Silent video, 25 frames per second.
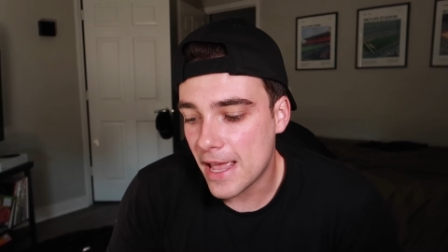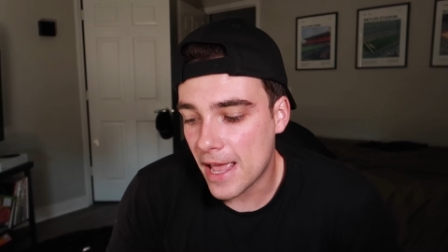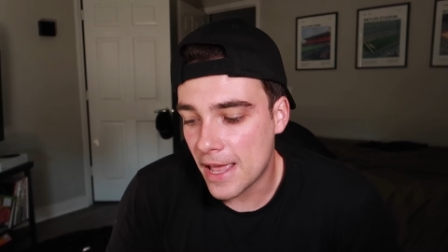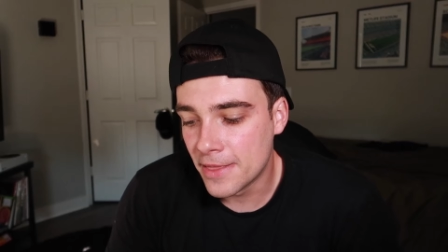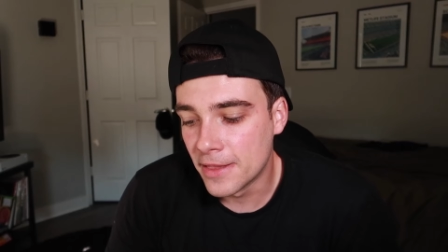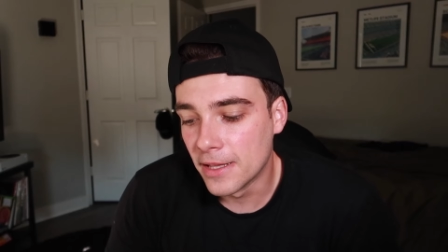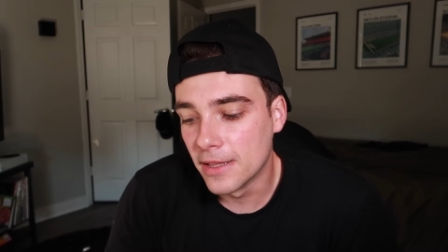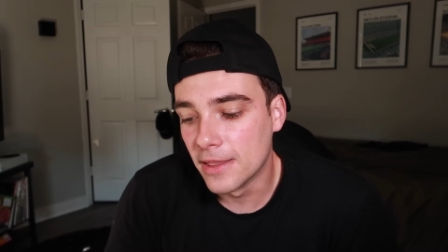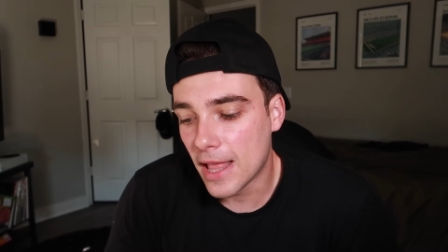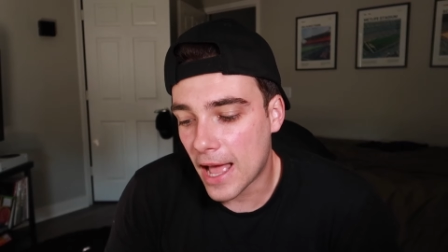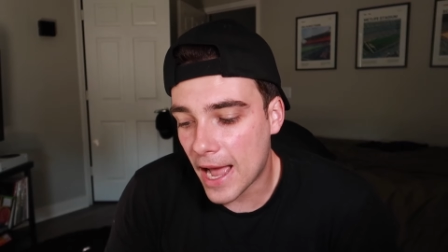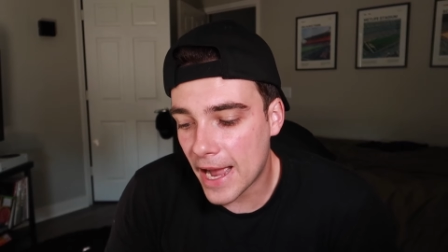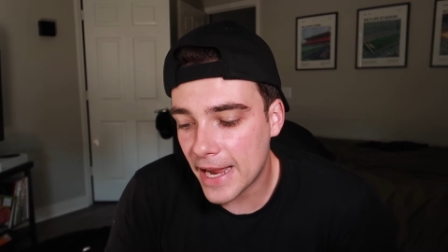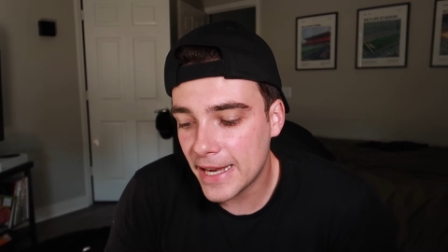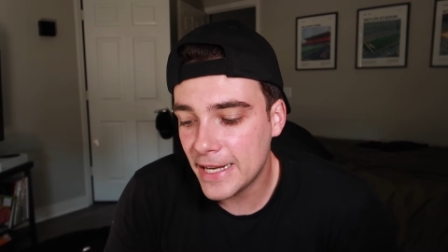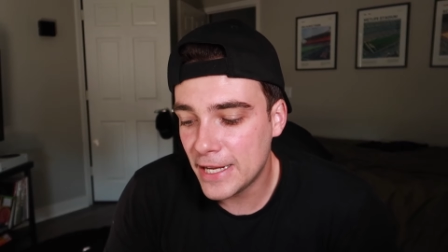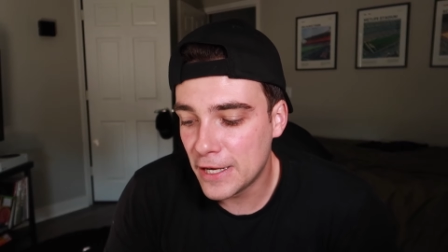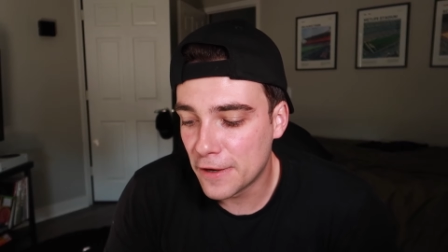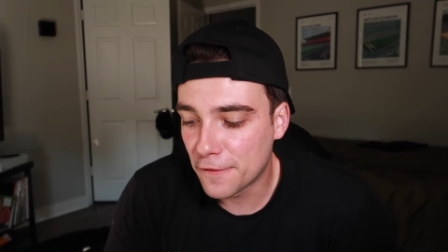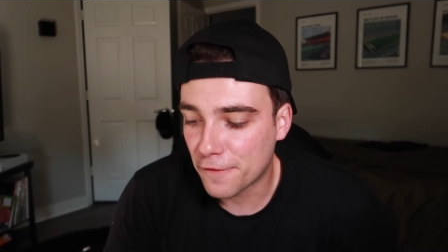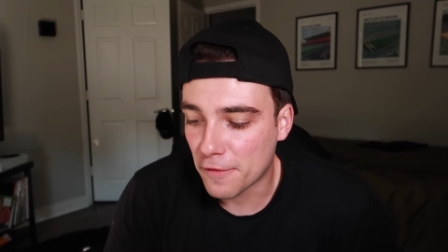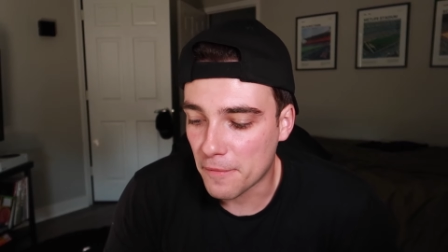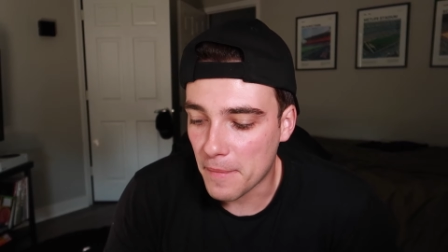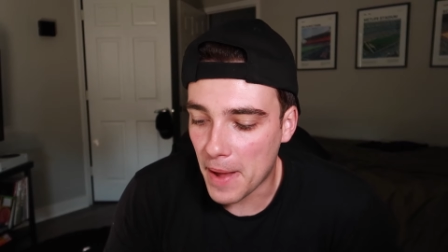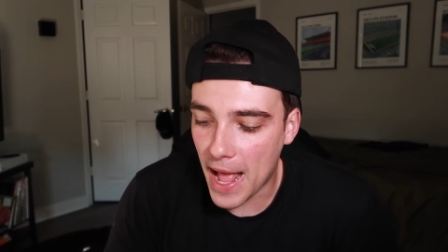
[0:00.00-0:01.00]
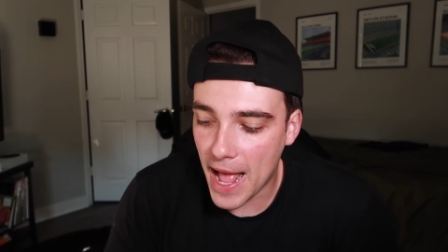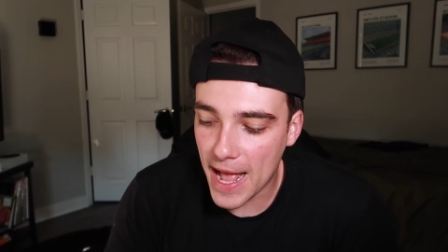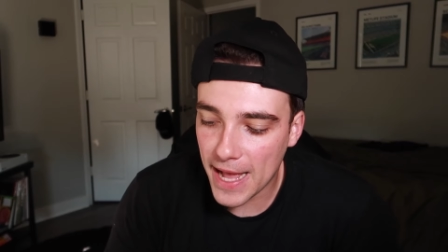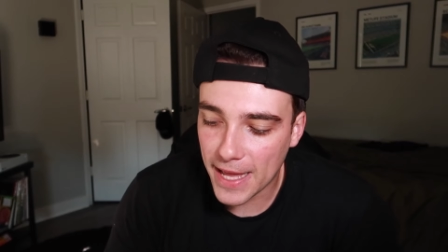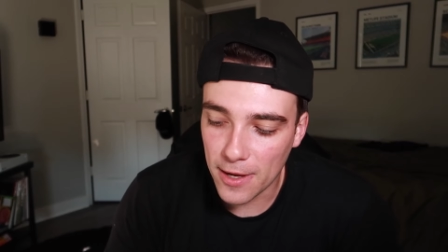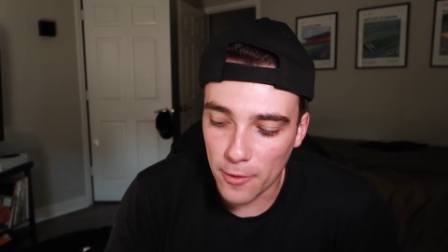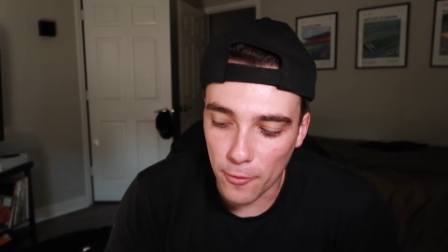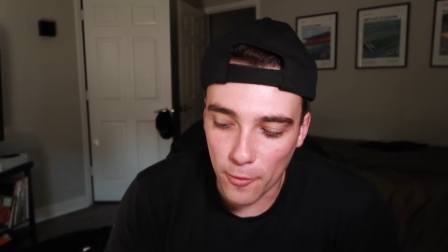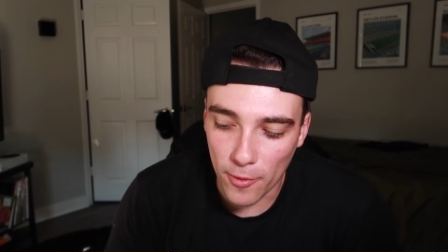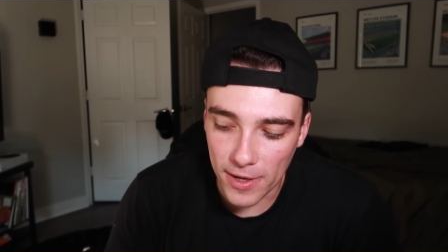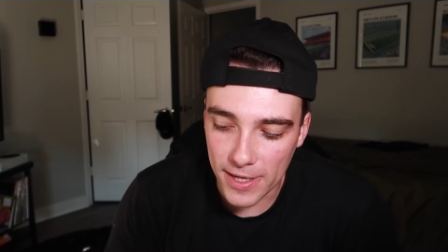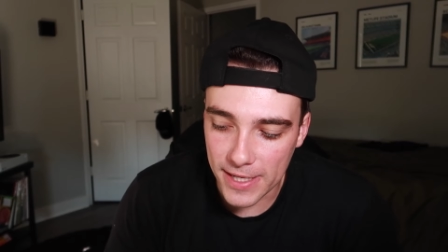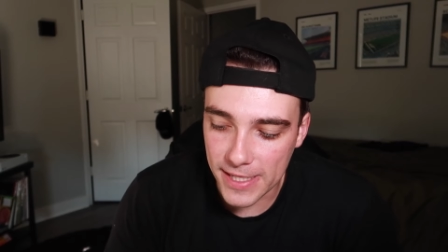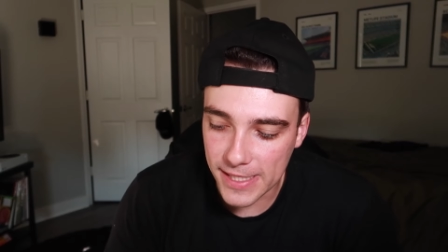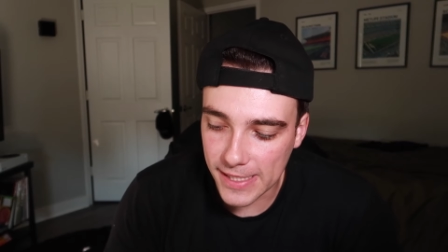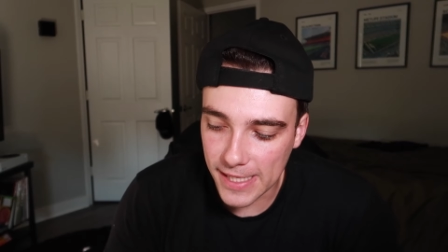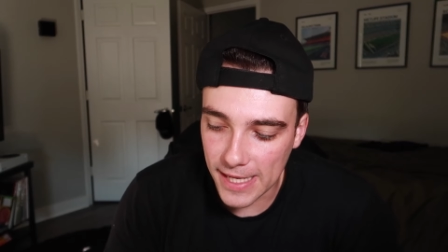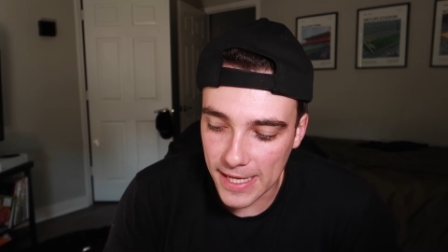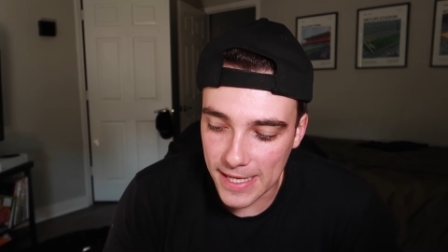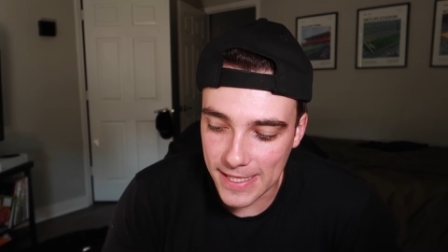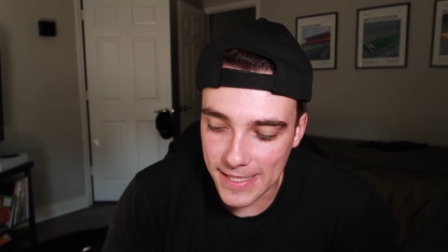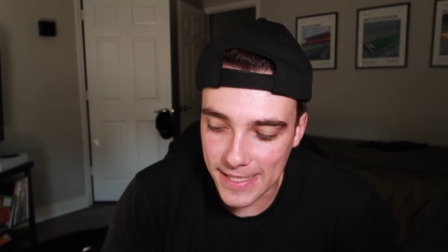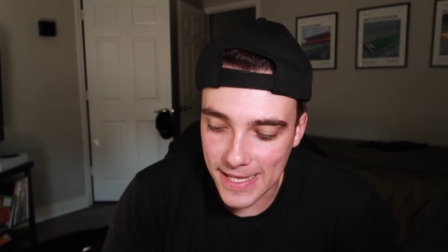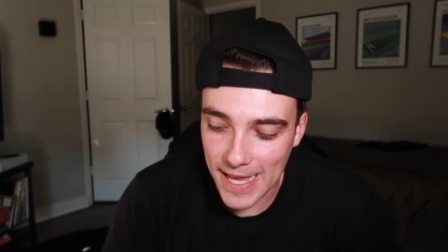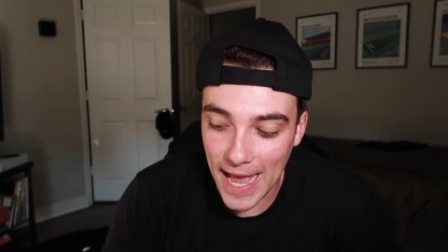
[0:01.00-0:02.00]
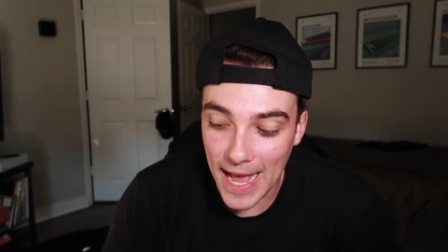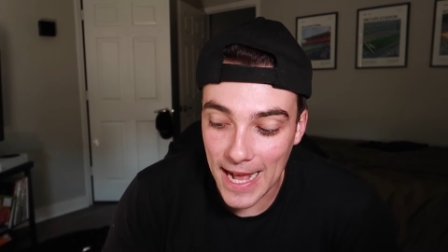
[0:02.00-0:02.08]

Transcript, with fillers: and the line here from hackett where he says